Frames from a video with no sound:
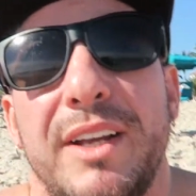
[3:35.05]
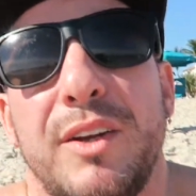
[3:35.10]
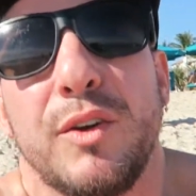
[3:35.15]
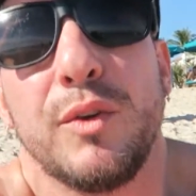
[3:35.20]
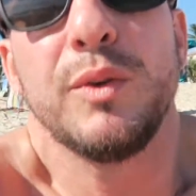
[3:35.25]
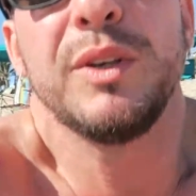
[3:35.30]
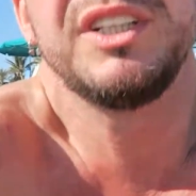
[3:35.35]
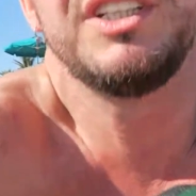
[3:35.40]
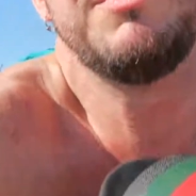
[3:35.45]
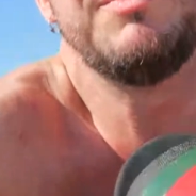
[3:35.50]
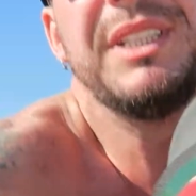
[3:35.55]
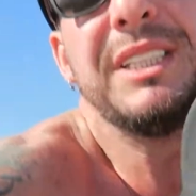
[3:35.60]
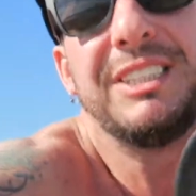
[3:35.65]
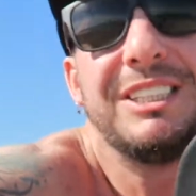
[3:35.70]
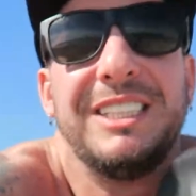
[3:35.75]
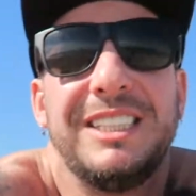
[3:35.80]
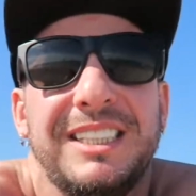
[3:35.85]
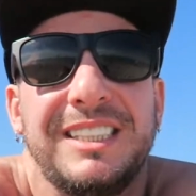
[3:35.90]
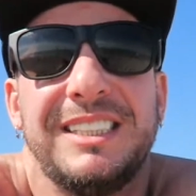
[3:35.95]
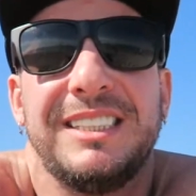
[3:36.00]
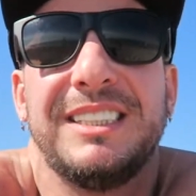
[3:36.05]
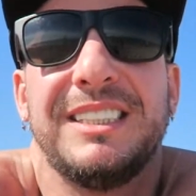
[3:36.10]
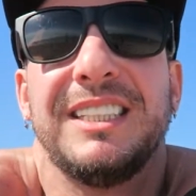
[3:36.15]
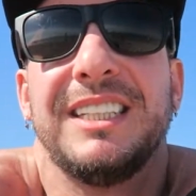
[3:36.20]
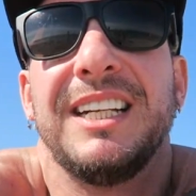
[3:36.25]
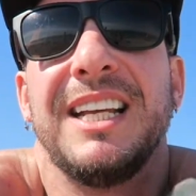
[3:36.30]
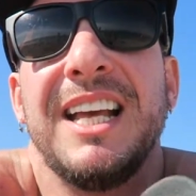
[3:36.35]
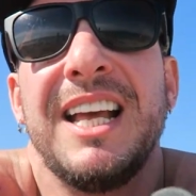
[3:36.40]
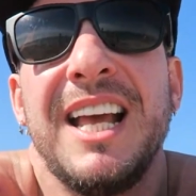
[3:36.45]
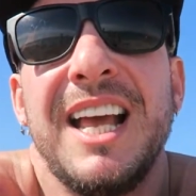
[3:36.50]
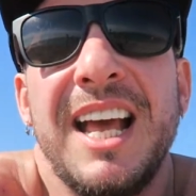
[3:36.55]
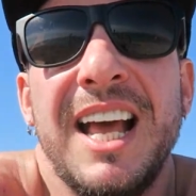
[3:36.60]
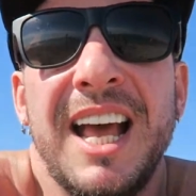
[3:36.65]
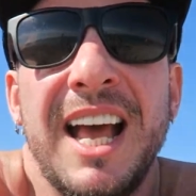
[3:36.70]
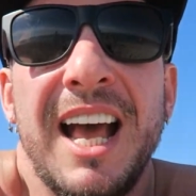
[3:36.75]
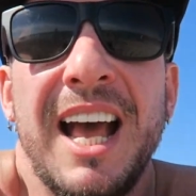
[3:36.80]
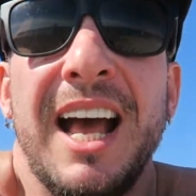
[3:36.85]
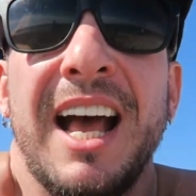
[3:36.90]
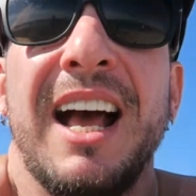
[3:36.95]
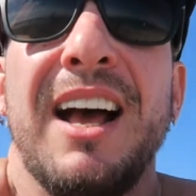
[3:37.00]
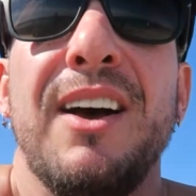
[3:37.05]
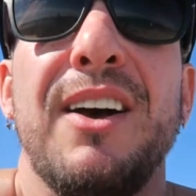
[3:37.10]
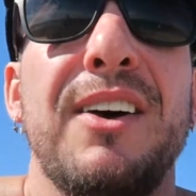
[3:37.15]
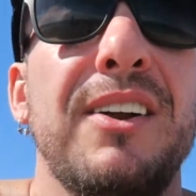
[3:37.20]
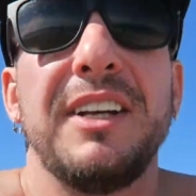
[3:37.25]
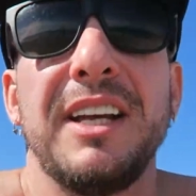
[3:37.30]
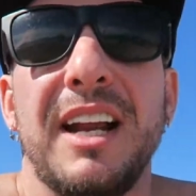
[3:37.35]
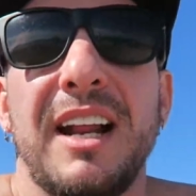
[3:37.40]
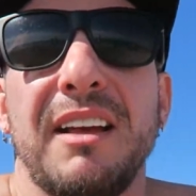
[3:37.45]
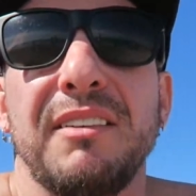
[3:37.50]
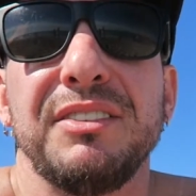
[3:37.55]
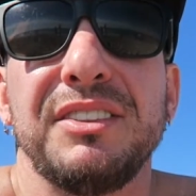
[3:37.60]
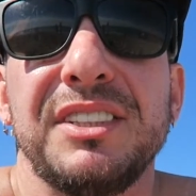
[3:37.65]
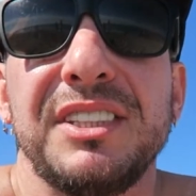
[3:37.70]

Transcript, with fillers: Christmases and how you gotta have